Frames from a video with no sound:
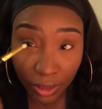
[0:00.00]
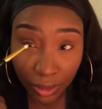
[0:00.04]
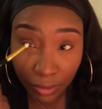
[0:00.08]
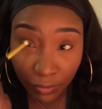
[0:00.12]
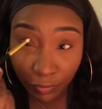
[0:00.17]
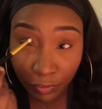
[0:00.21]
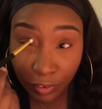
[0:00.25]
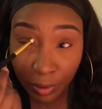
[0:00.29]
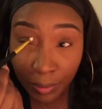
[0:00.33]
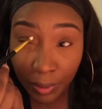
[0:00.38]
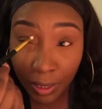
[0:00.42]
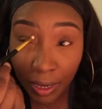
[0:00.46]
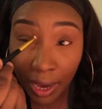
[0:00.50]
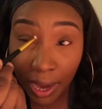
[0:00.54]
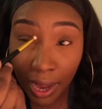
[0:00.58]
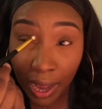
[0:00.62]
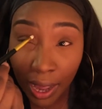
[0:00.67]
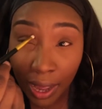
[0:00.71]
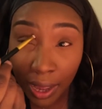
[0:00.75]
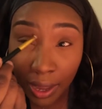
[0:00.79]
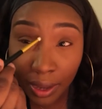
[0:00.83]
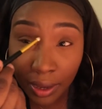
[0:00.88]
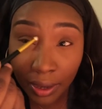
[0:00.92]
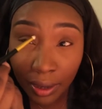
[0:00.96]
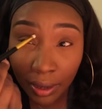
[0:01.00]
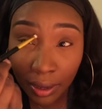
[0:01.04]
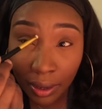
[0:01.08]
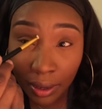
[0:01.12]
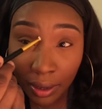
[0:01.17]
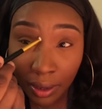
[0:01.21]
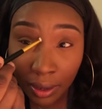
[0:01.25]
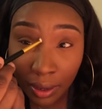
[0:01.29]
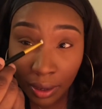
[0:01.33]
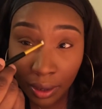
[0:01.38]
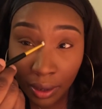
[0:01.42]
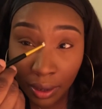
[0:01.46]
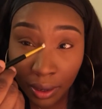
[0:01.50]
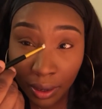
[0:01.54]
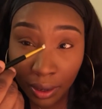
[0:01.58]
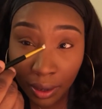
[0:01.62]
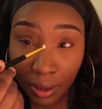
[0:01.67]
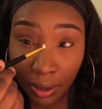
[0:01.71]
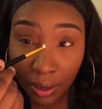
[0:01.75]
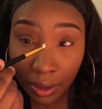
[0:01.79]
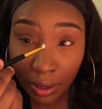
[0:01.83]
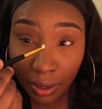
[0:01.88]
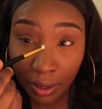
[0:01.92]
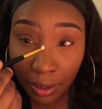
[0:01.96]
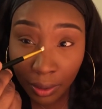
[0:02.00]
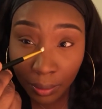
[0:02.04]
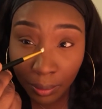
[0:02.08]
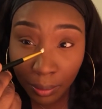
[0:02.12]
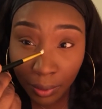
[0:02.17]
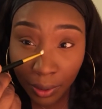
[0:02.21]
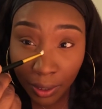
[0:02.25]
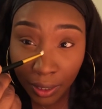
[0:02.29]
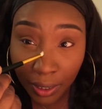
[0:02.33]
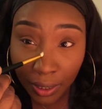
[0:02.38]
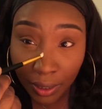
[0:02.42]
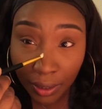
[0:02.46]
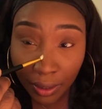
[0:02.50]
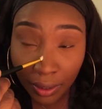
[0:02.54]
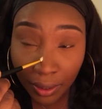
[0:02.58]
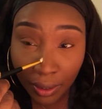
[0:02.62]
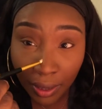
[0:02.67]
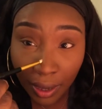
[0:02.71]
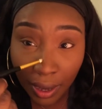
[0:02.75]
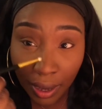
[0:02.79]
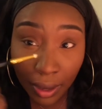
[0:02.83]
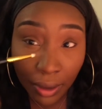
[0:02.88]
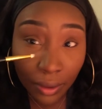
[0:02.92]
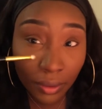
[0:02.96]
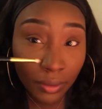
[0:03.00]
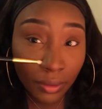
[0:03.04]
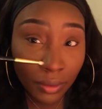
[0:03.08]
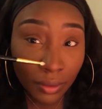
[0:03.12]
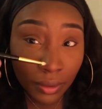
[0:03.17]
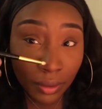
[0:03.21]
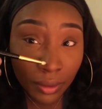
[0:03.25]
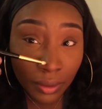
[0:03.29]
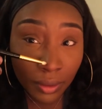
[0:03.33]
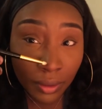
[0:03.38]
from your eye, and then you bring it down.